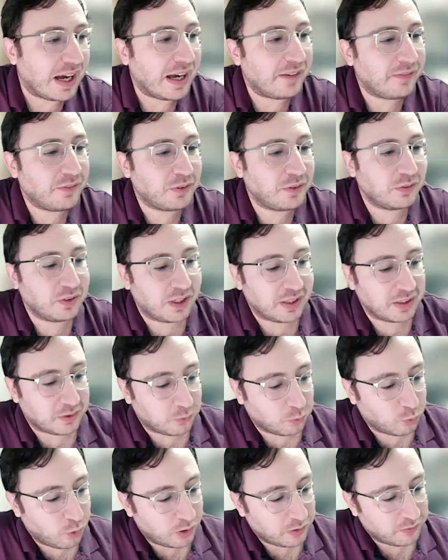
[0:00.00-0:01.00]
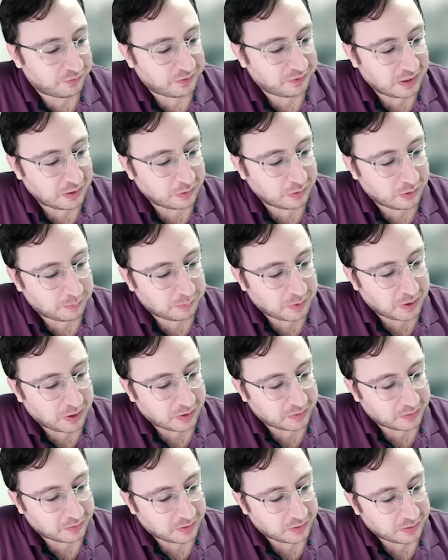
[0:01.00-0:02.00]
have like one follow-up
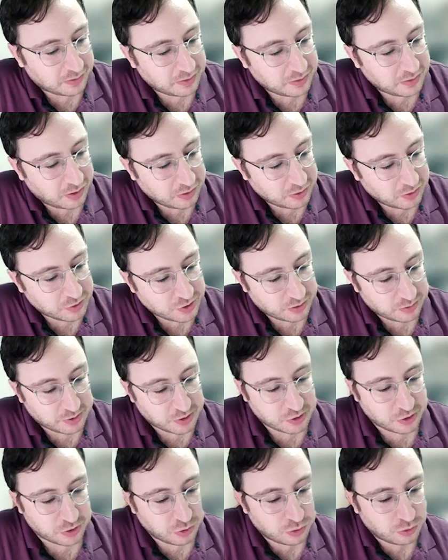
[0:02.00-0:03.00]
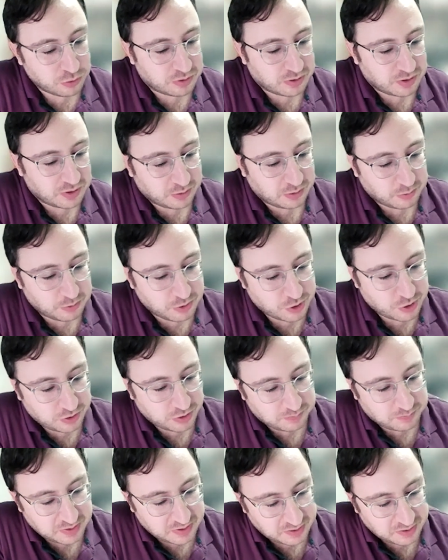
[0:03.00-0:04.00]
on the younger generation. Do you think we
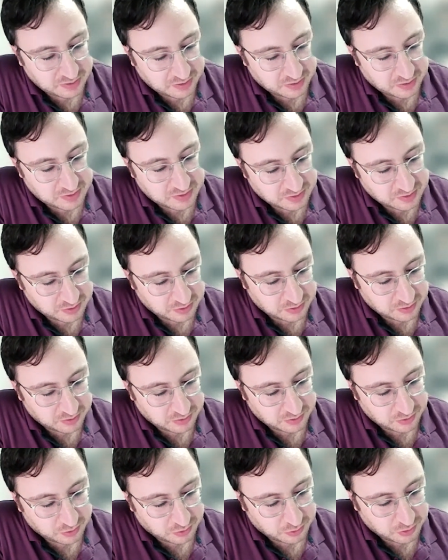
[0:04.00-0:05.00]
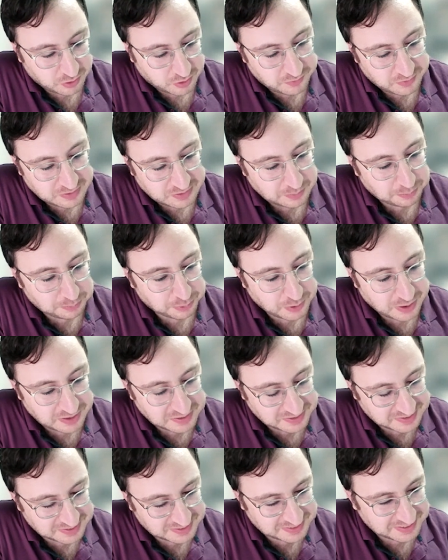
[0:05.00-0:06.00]
should be concerned or even
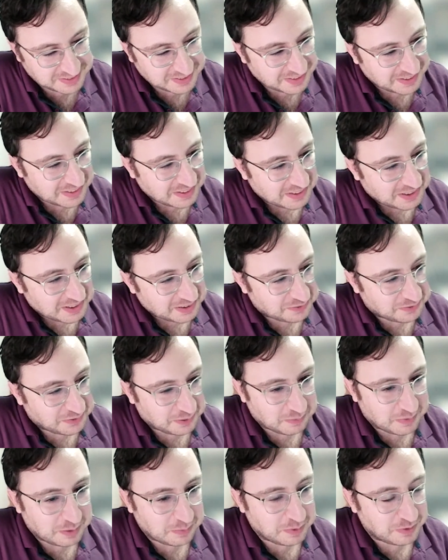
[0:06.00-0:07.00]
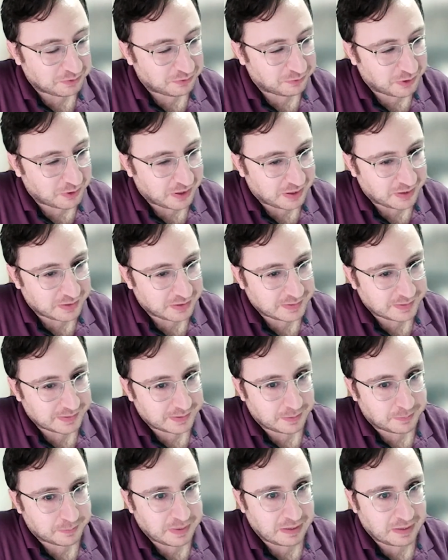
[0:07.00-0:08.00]
depressed, if I may be frank,
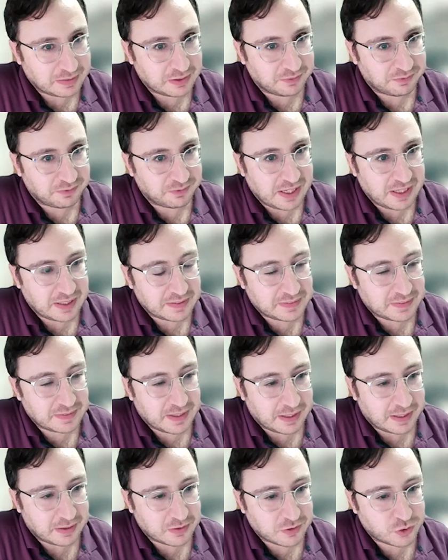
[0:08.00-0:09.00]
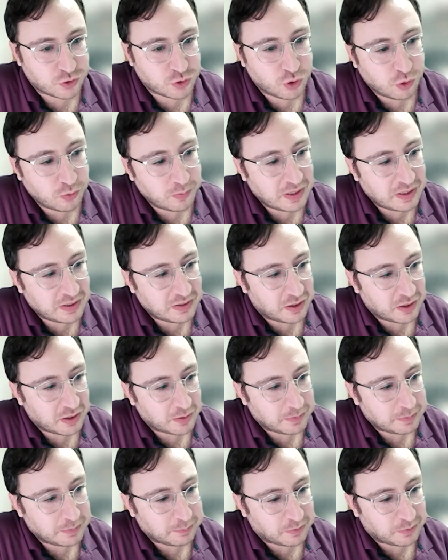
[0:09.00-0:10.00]
about the fact that so many young
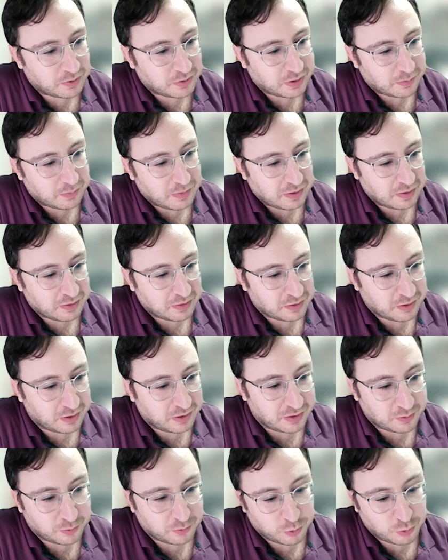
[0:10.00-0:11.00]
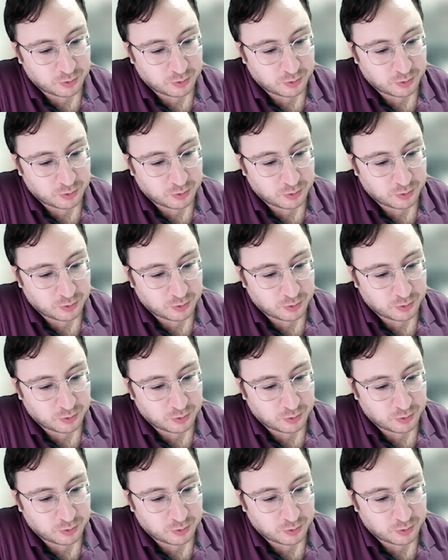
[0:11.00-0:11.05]
people in America,